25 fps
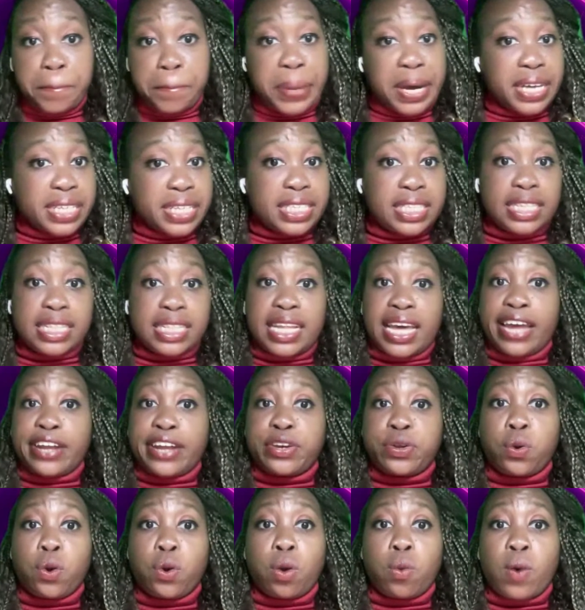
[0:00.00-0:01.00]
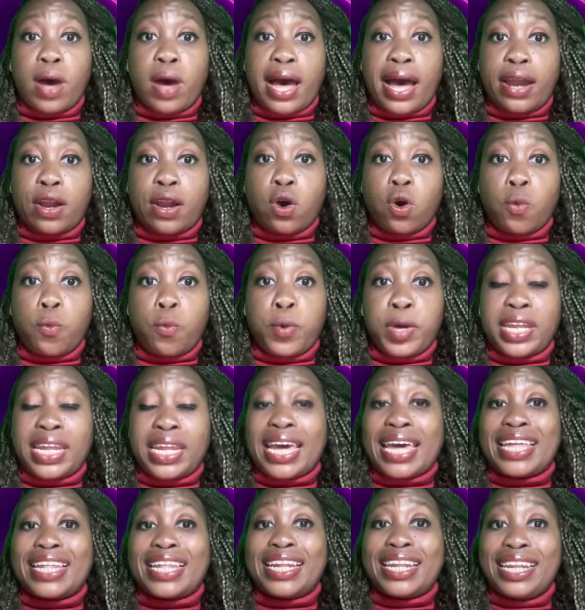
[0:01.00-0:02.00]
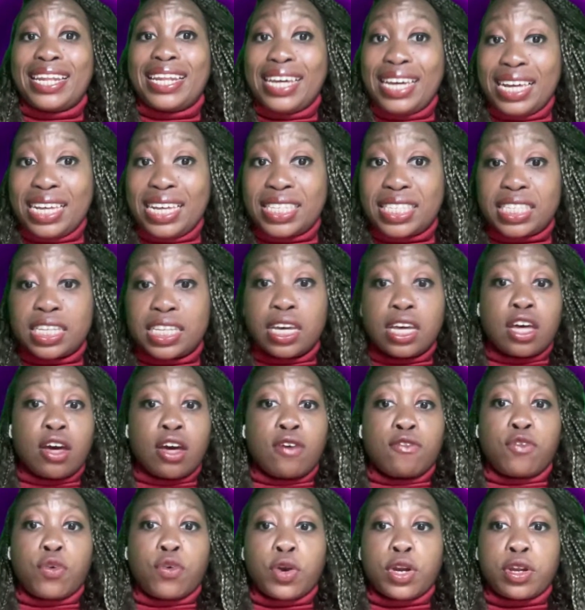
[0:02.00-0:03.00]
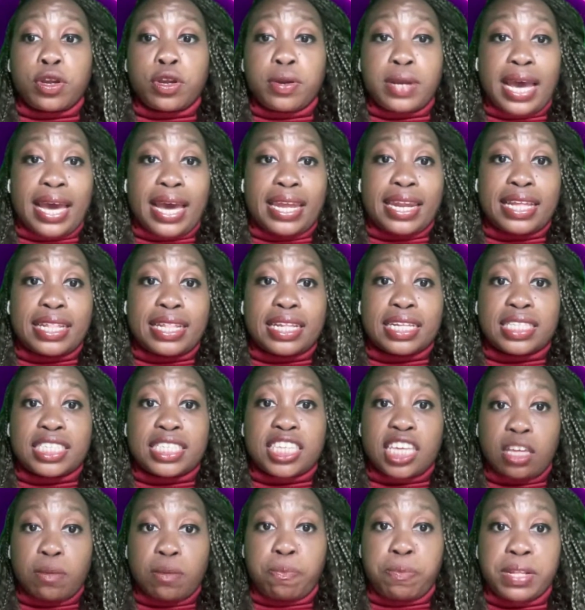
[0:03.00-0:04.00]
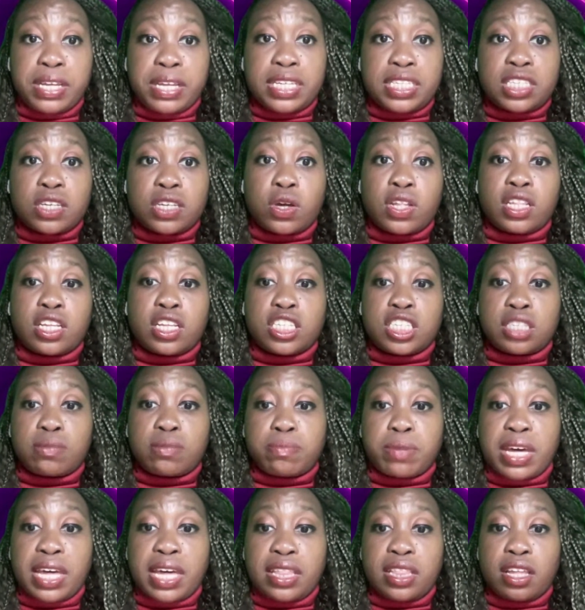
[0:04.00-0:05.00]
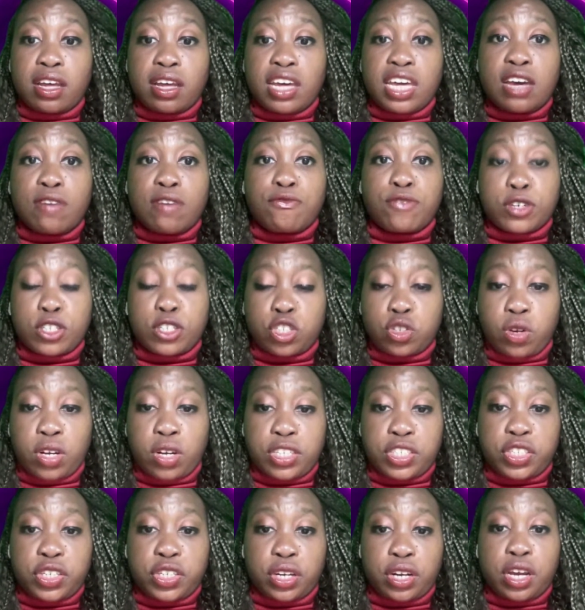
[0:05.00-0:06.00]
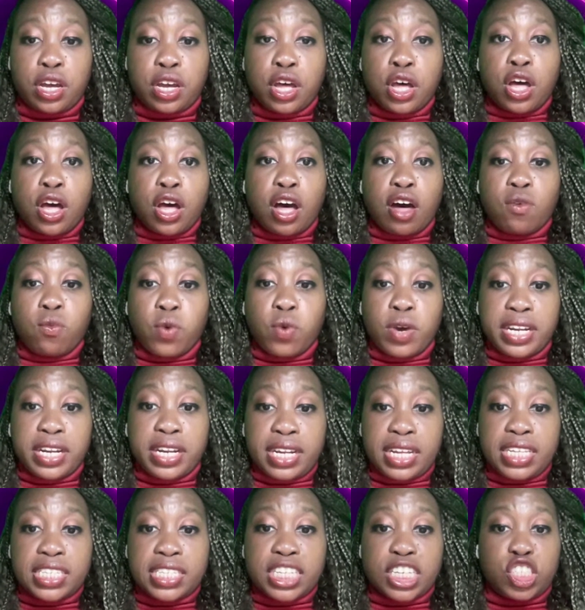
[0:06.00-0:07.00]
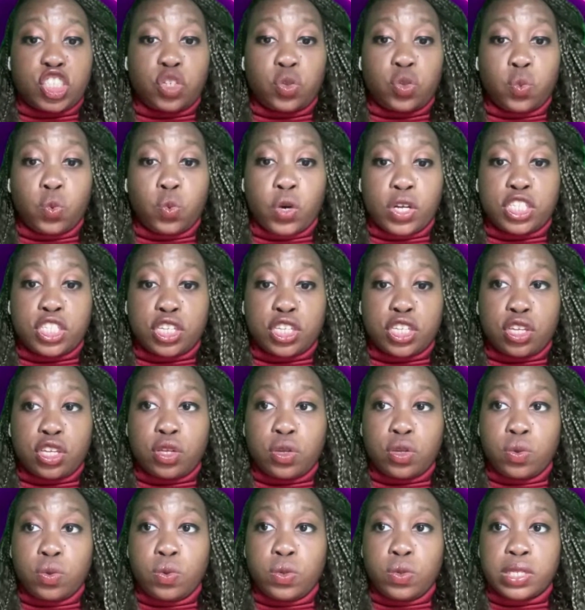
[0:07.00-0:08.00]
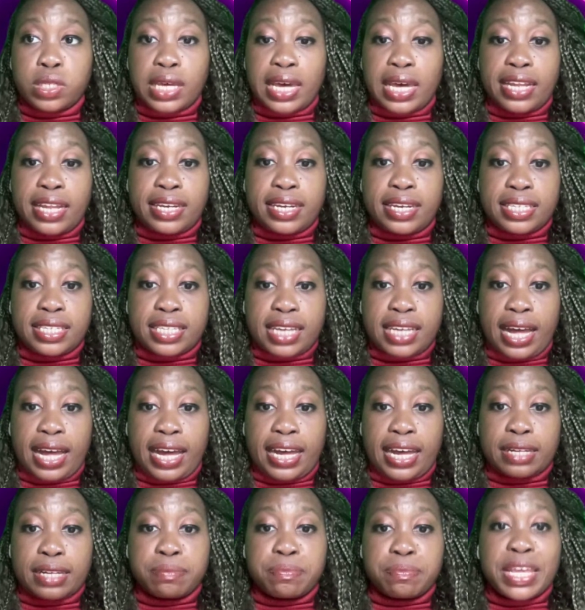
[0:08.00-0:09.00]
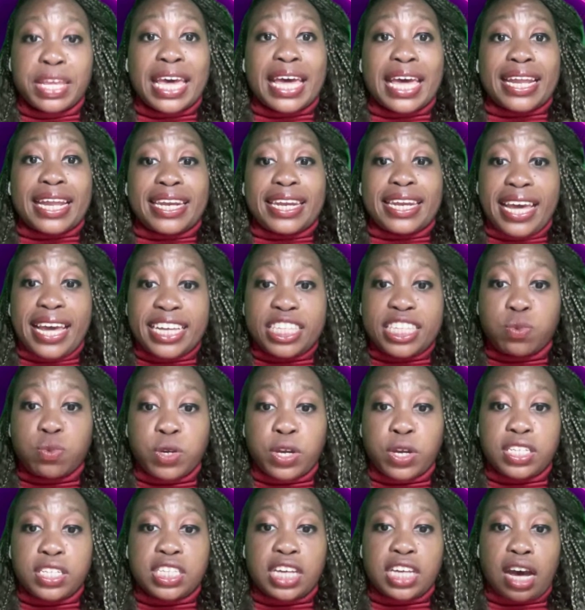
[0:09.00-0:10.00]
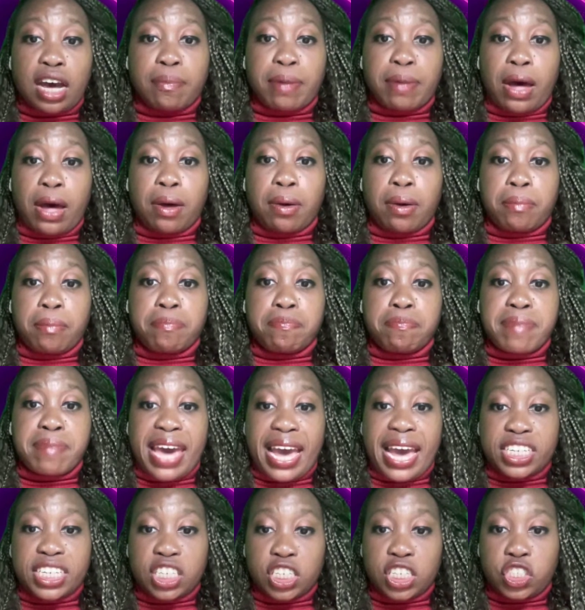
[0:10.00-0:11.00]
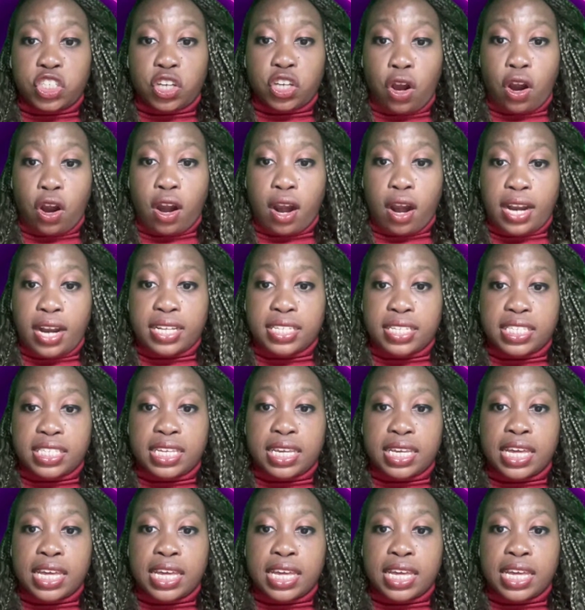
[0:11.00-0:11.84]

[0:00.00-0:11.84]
busting that door wide open, at least for creating the templates and the infrastructure of what it is that you want to use and design. Next, we're going to talk about magic charts.